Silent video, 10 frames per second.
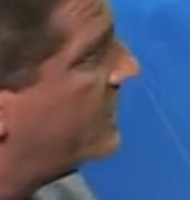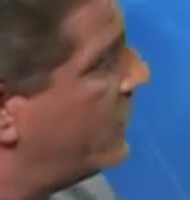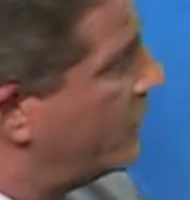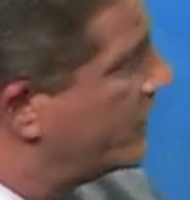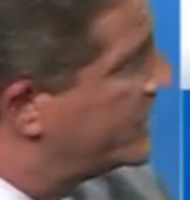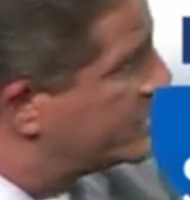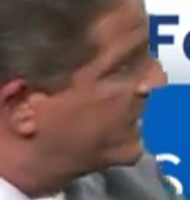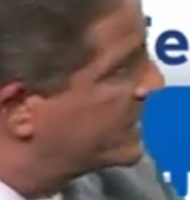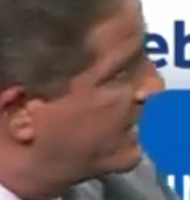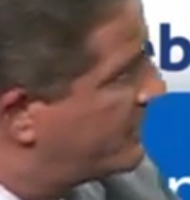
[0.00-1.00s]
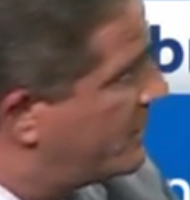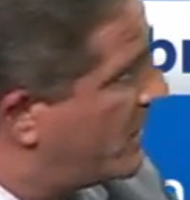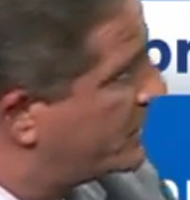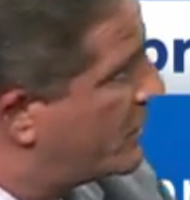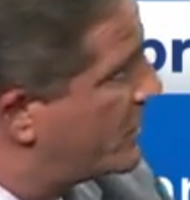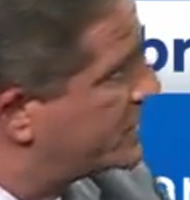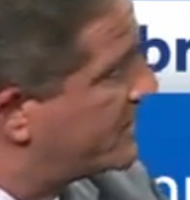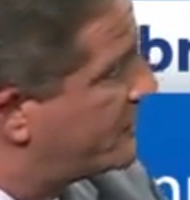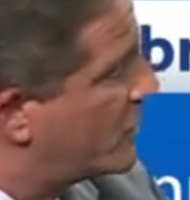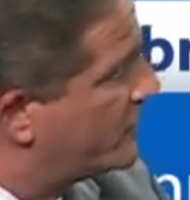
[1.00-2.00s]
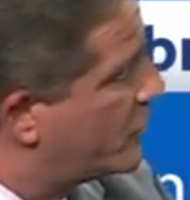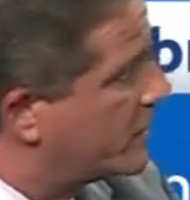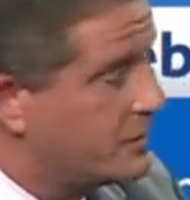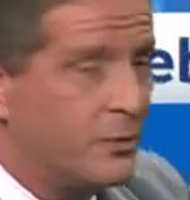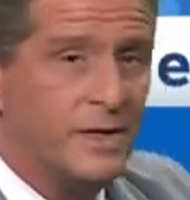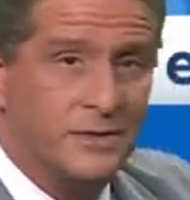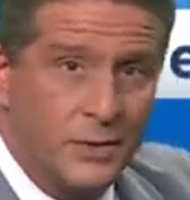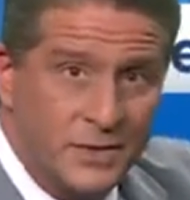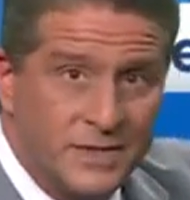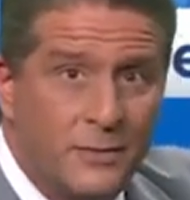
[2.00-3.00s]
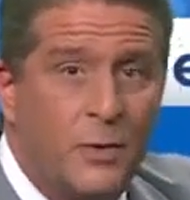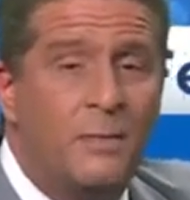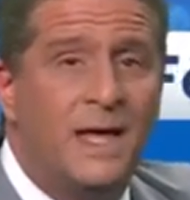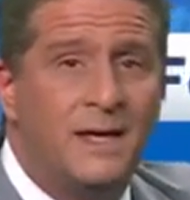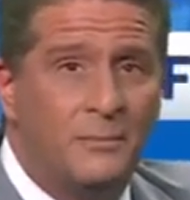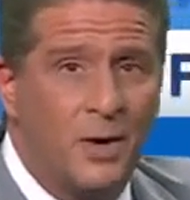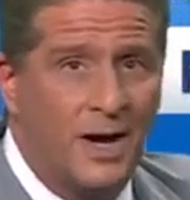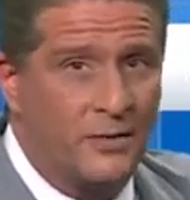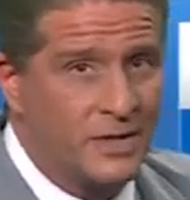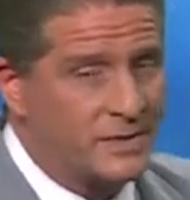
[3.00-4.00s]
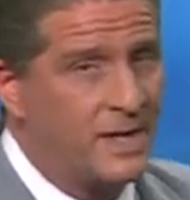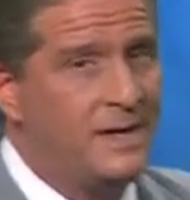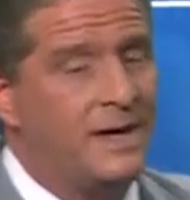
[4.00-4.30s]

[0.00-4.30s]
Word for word: The earliest sunset for Baltimore is at 4:43. So you can see we're making progress.